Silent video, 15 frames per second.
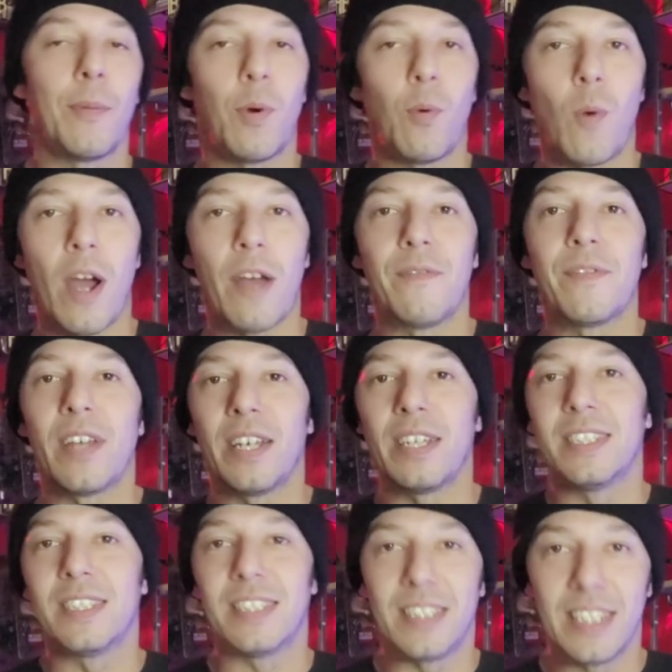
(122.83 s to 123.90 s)
a wife that
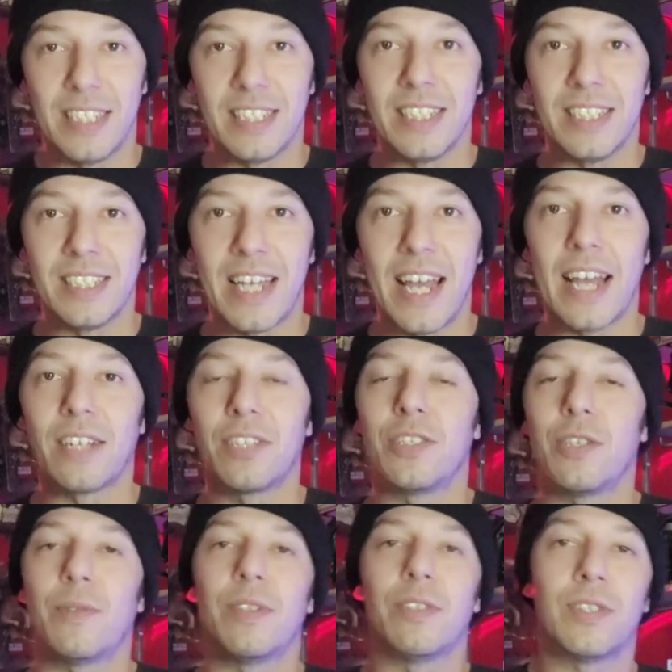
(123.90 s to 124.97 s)
his, is his ex
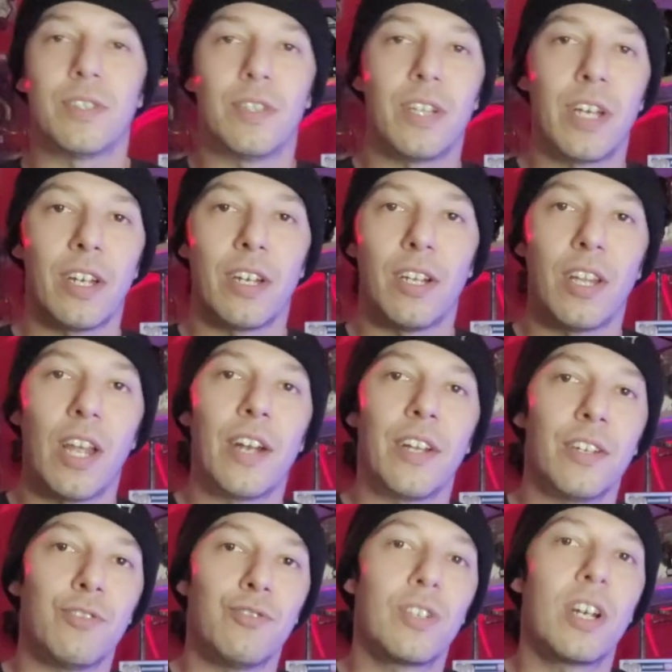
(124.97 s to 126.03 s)
so there's a, a lot
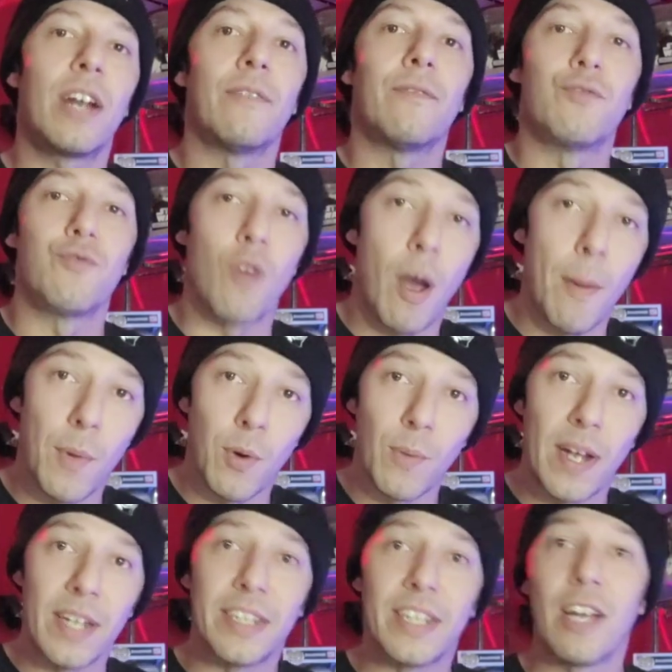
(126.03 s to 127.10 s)
of kind of drama
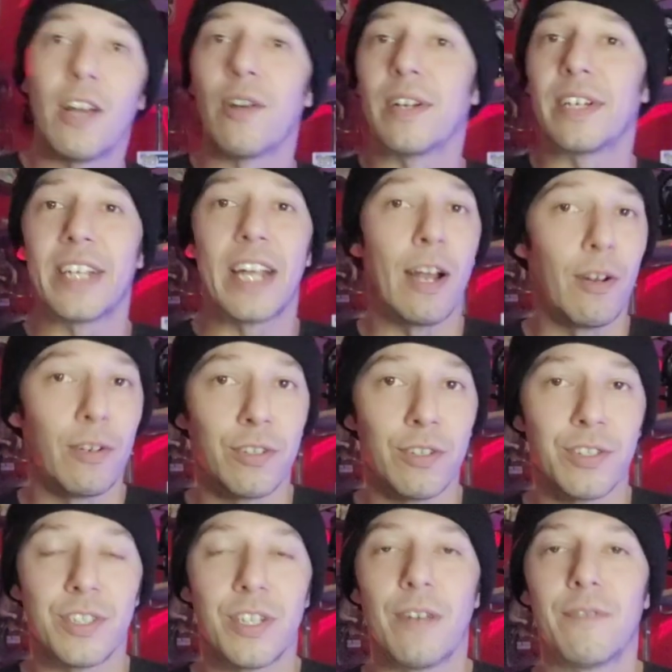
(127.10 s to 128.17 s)
right there and character
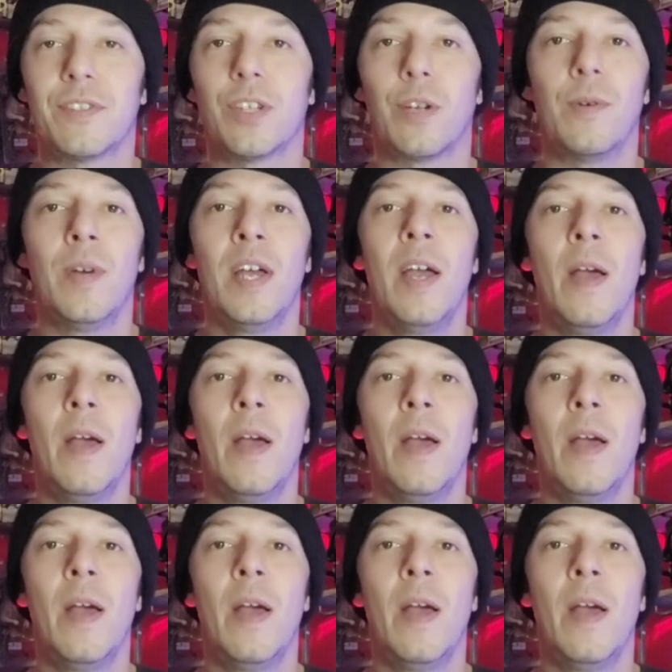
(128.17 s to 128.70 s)
stuff so